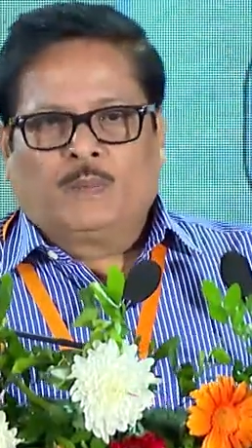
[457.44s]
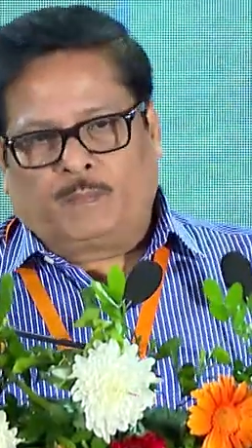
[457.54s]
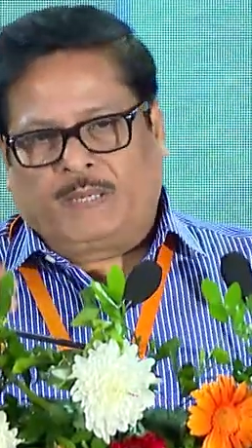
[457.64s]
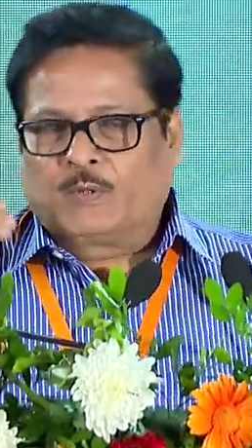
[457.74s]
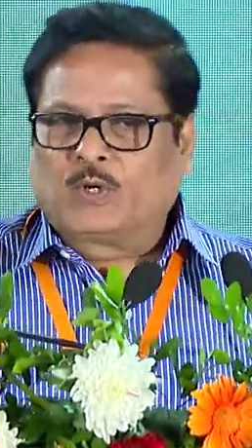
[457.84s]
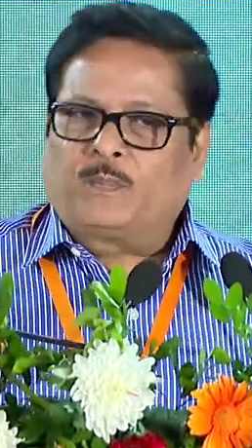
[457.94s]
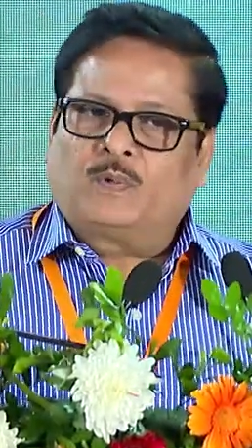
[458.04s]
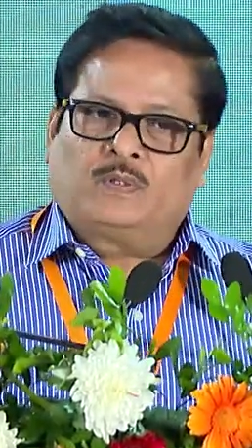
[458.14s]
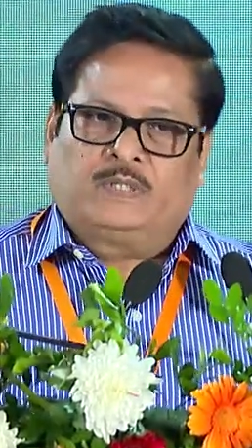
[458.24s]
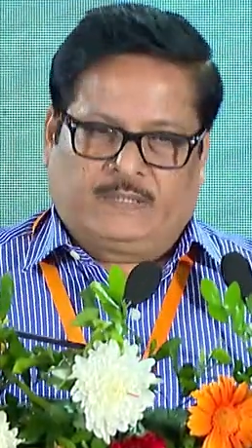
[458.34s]
People,
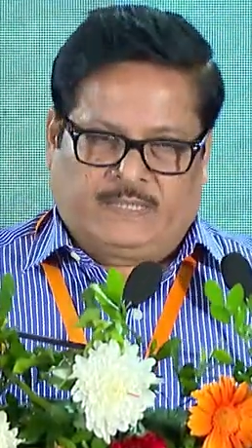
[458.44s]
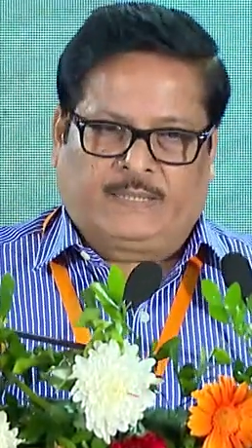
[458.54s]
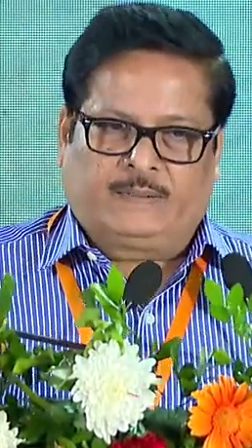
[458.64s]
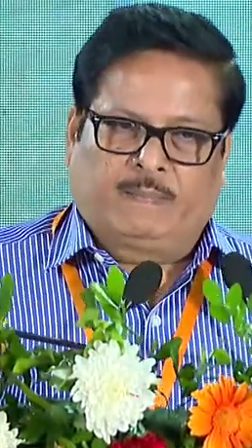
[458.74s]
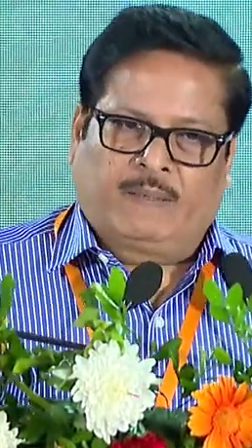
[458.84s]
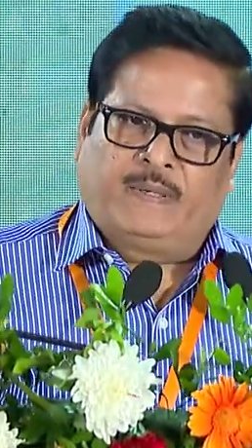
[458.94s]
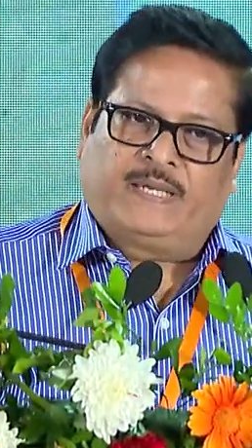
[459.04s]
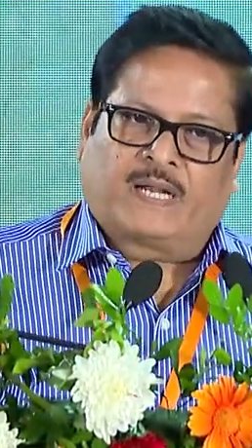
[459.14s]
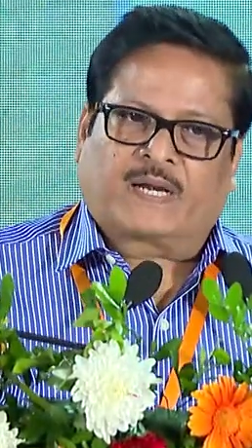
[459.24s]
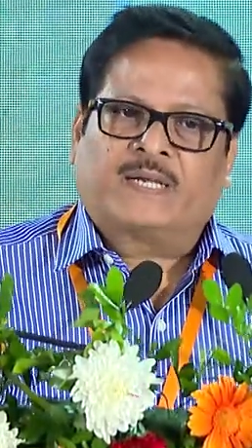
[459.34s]
they may be
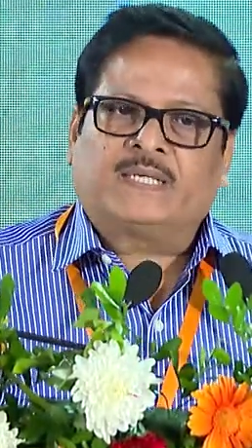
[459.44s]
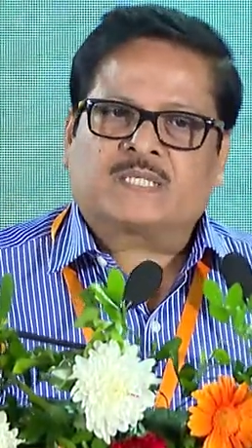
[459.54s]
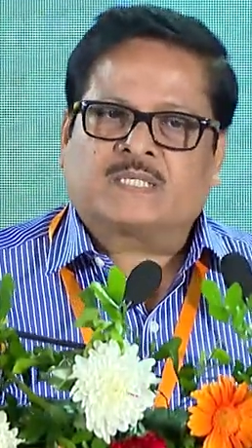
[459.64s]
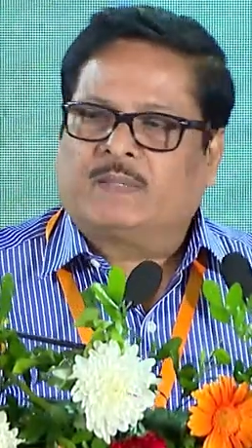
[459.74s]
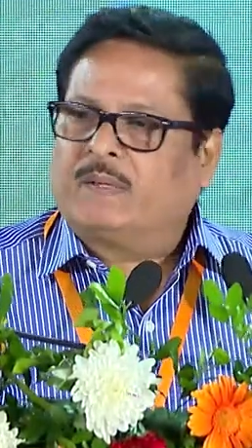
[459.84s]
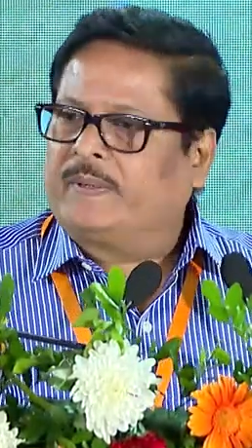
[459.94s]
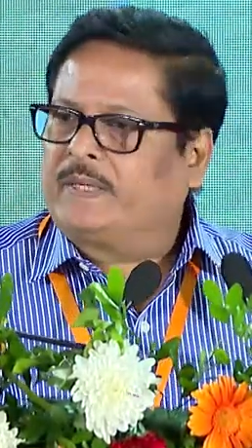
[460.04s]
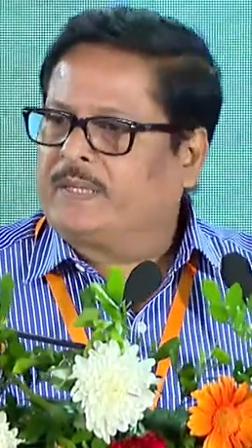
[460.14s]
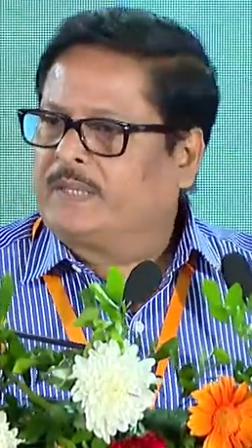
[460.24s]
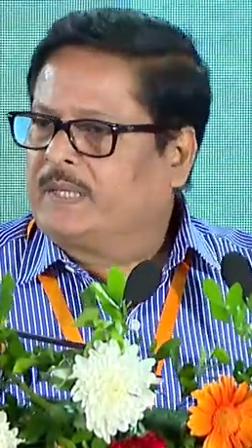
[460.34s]
NRIs, they may
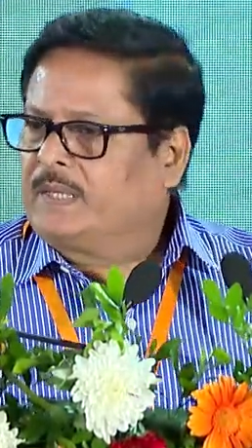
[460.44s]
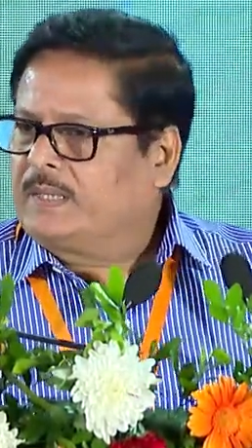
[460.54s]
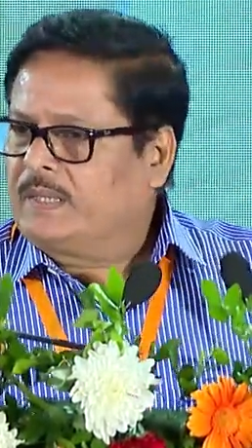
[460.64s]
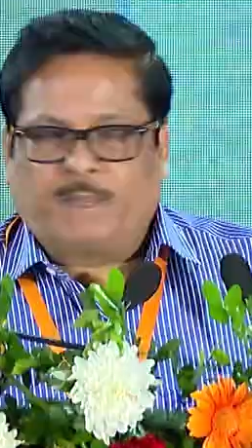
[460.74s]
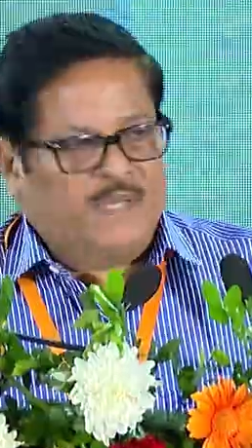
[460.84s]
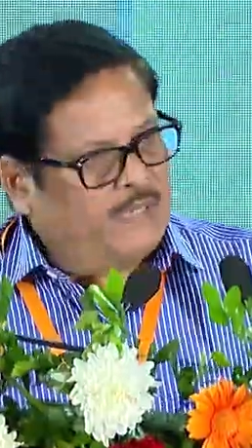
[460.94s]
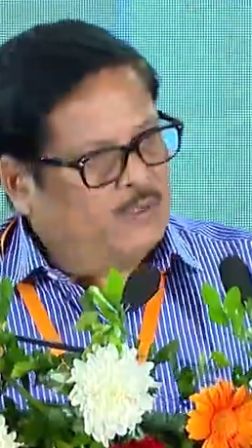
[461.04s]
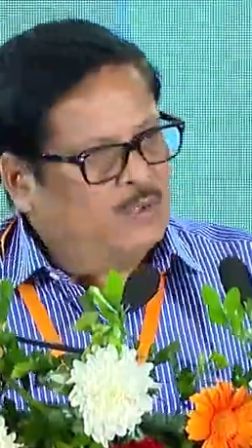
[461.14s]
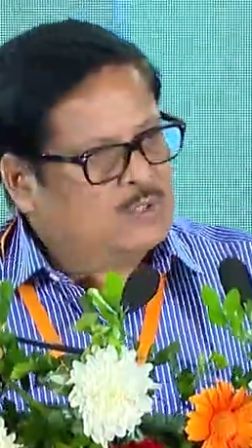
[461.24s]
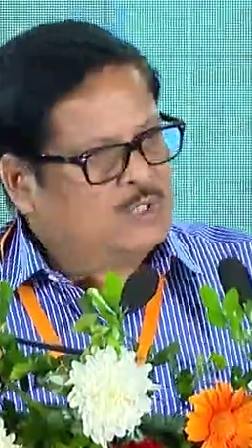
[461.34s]
be
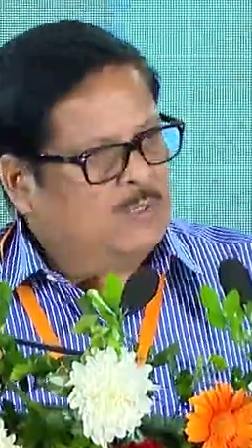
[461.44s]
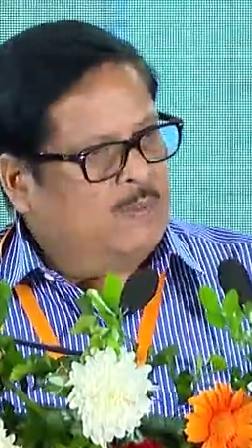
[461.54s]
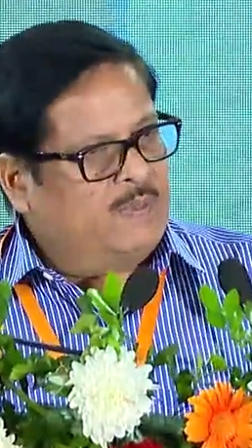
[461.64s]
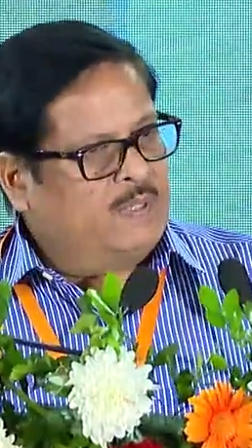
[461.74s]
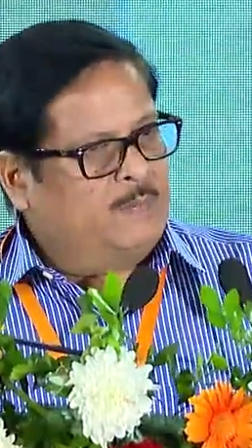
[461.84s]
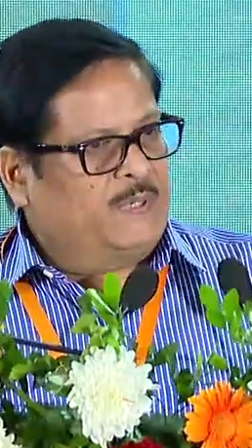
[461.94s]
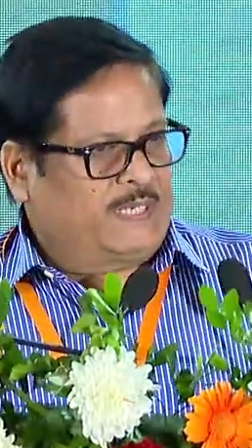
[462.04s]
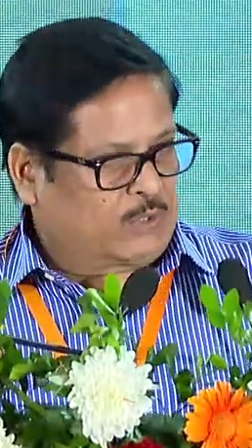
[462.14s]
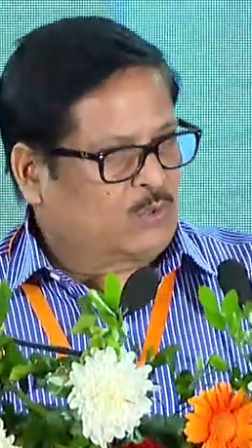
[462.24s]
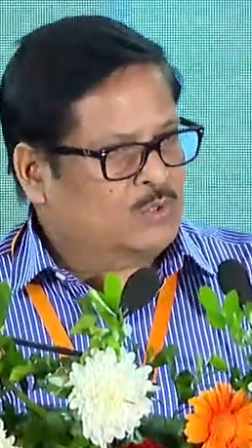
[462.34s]
PIOs, they may be
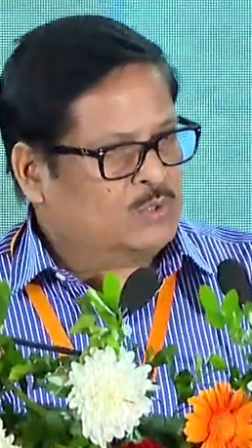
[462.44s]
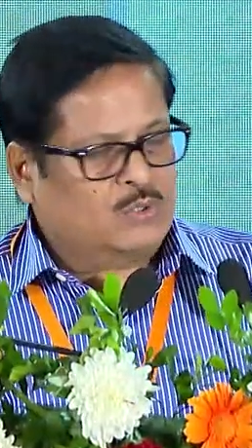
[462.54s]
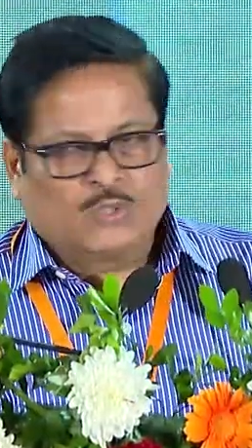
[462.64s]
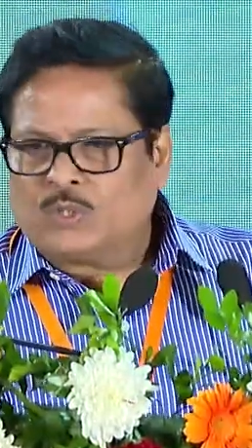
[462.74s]
NROs.